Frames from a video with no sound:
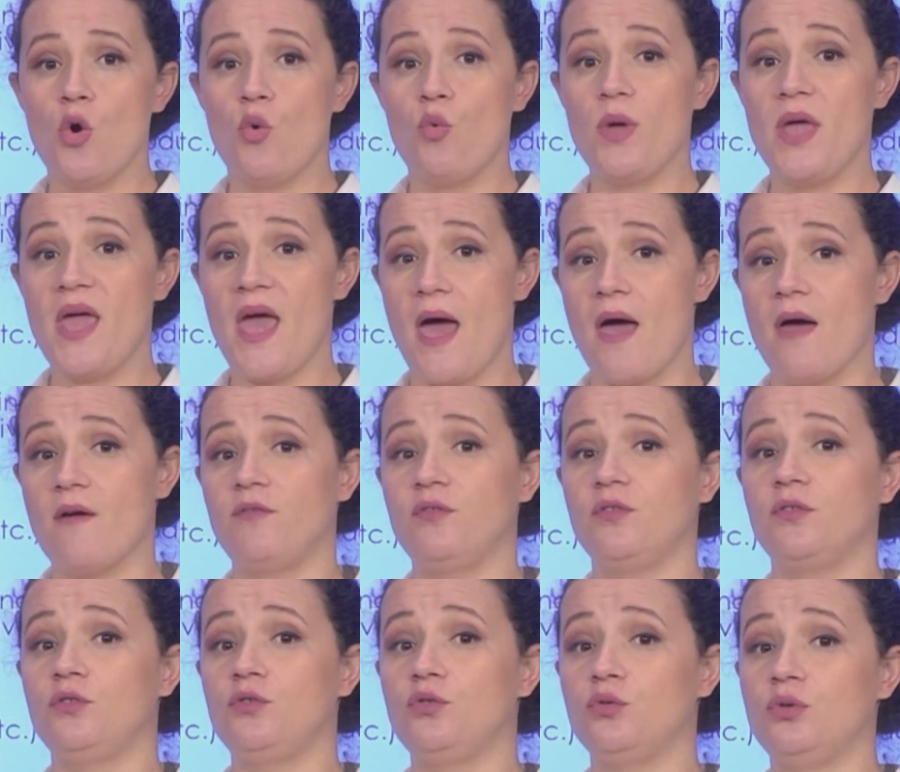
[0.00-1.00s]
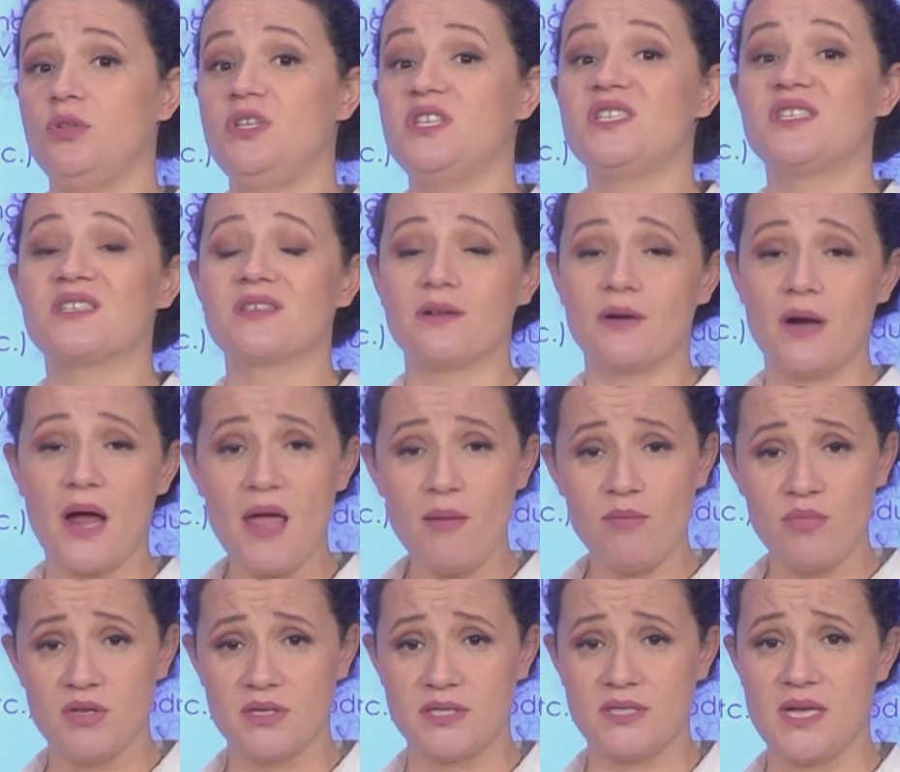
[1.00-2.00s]
We have to
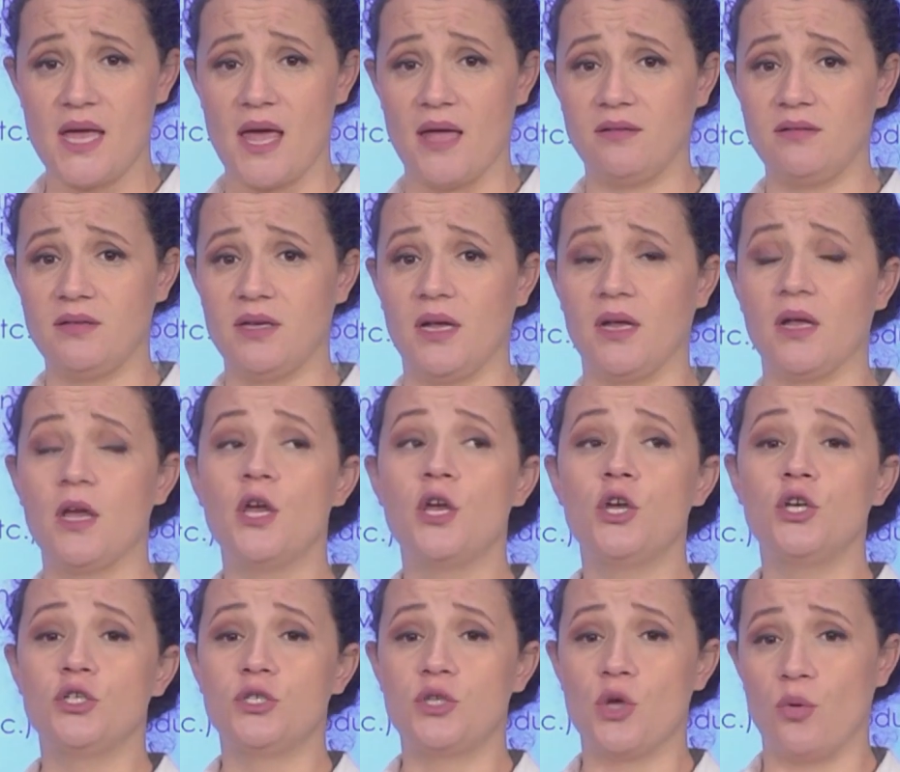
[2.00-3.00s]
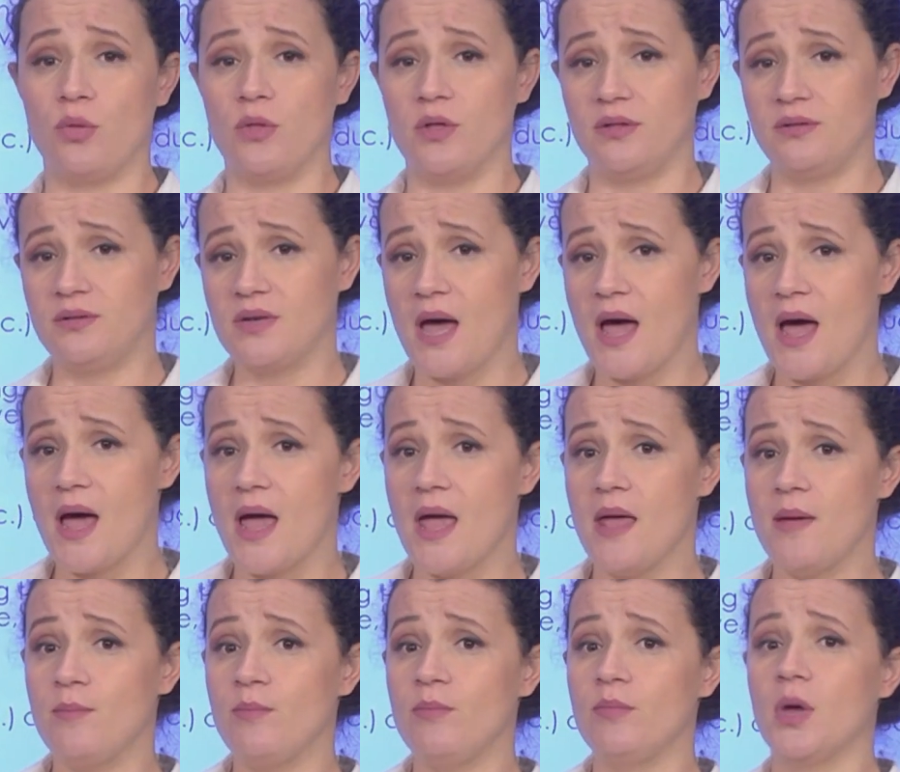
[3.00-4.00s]
describe the setting, so the
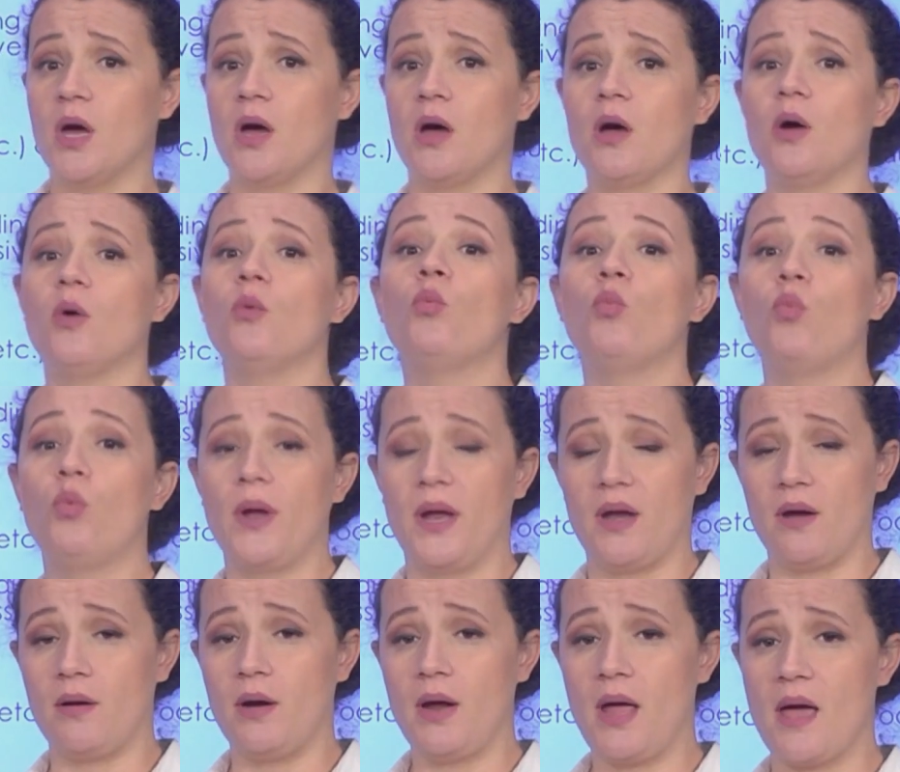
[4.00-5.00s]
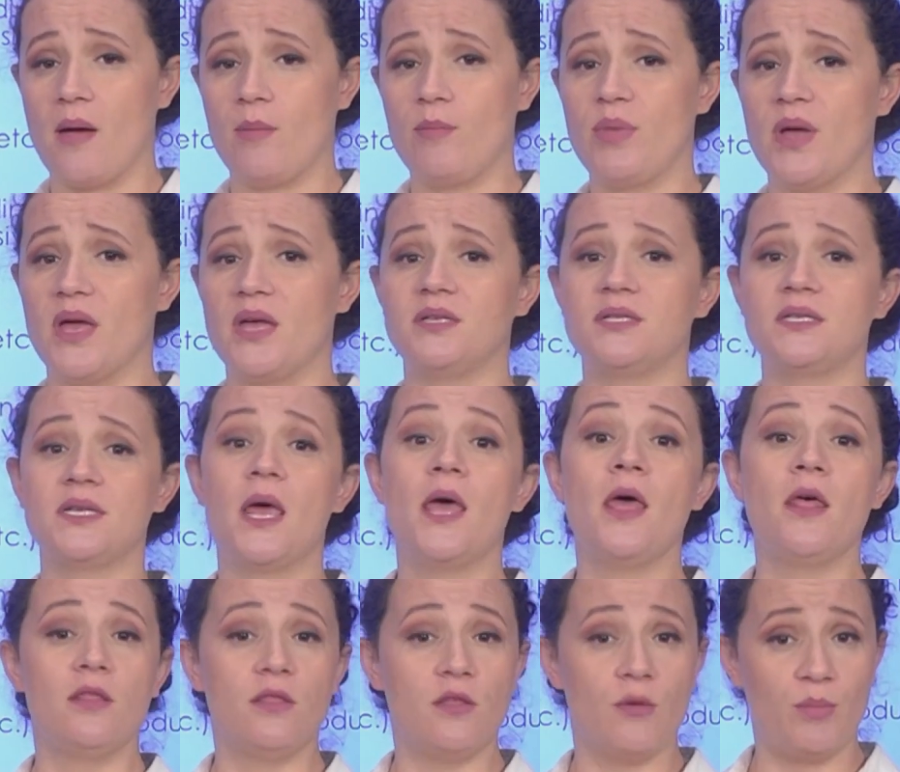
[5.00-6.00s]
time, where happens,
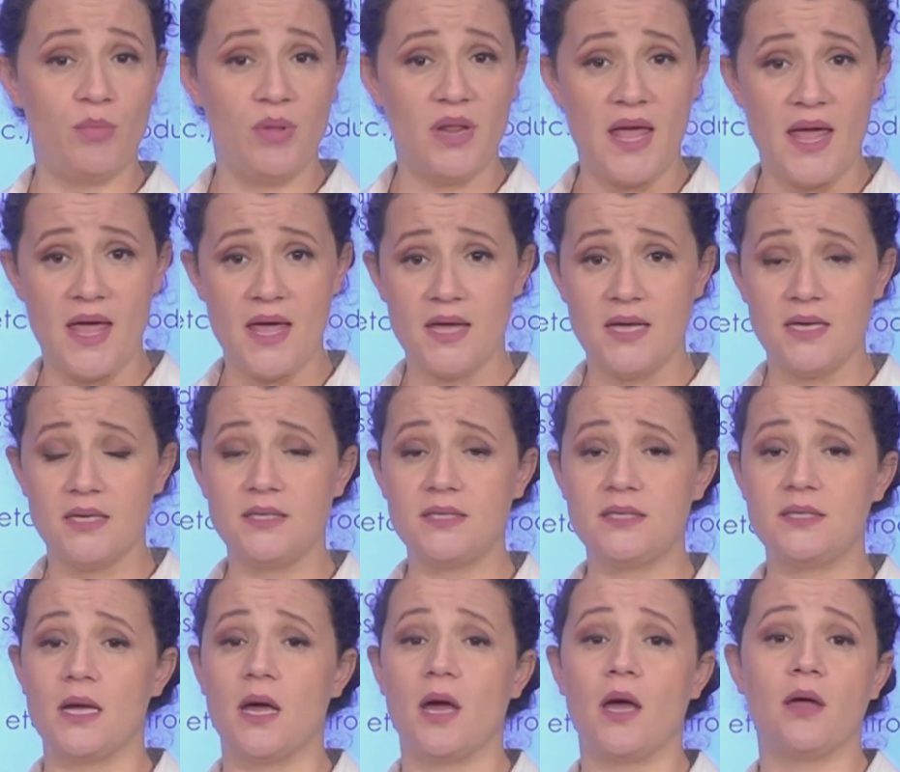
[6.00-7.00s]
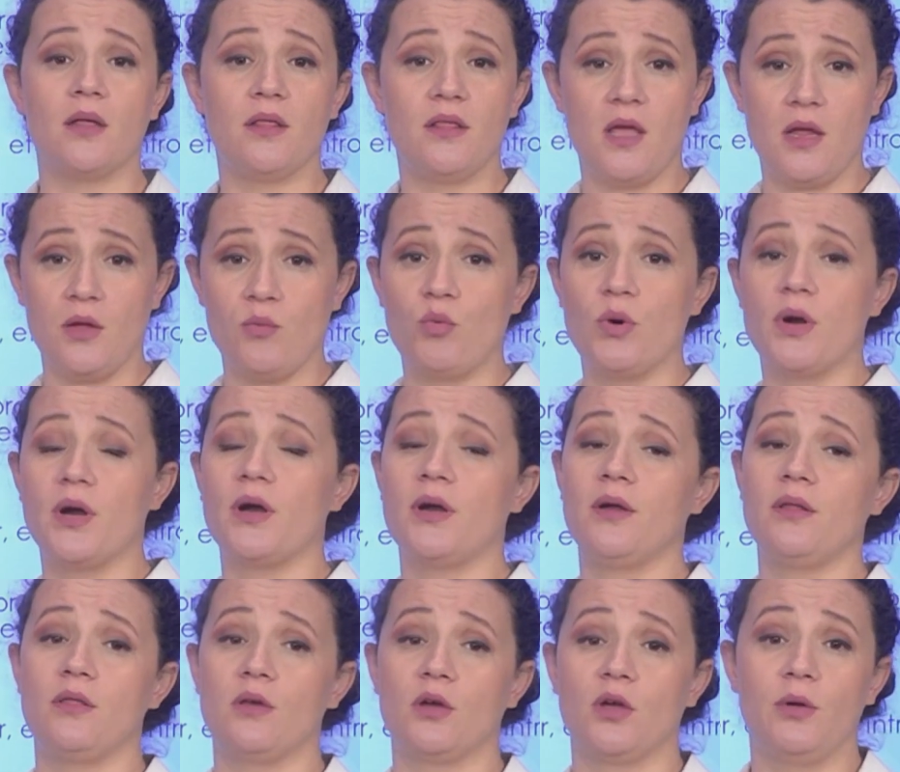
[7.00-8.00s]
the place,
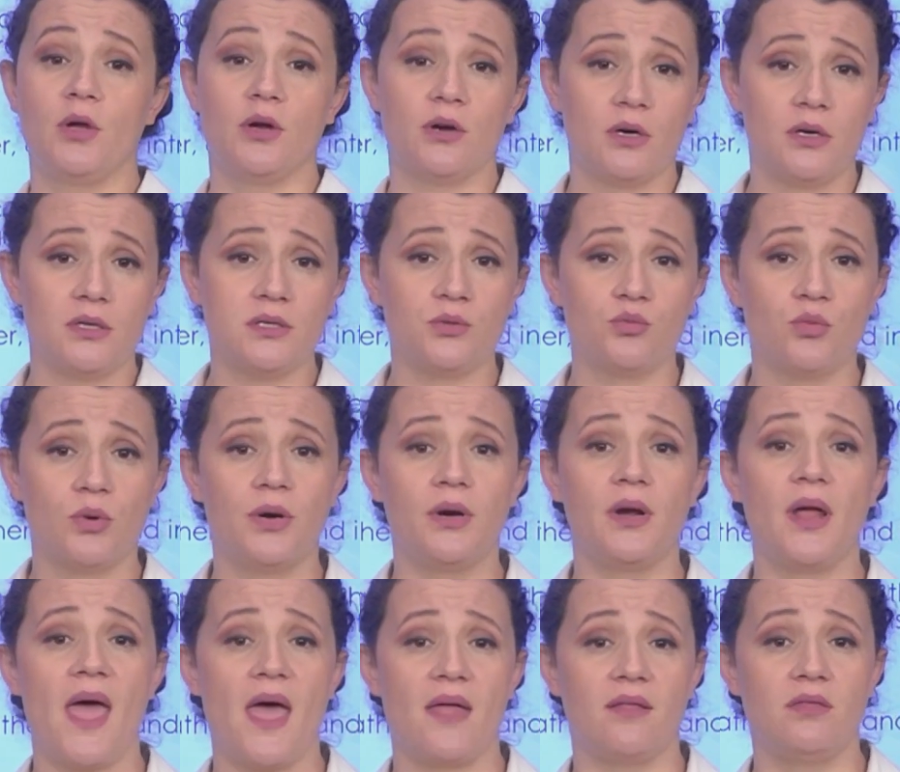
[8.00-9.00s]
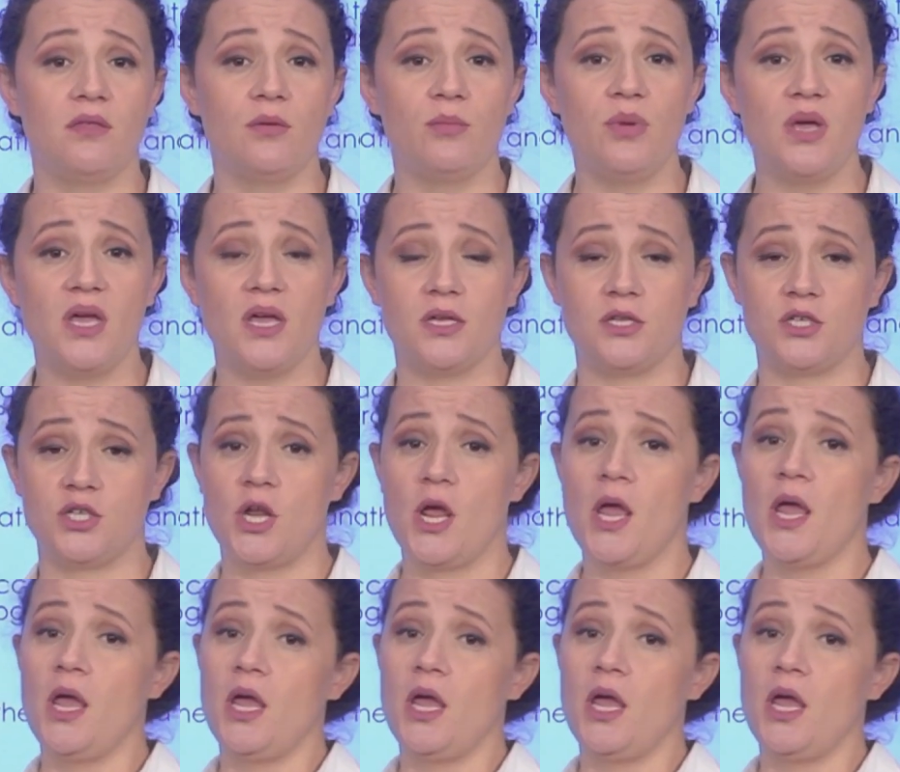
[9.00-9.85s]
the girls were at the beach.